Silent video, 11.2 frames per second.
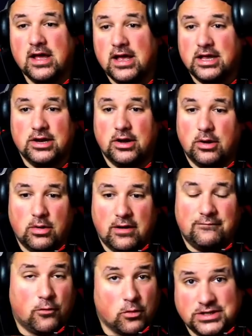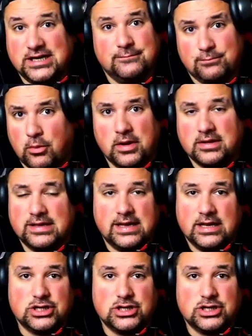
you know, a 14-point lead,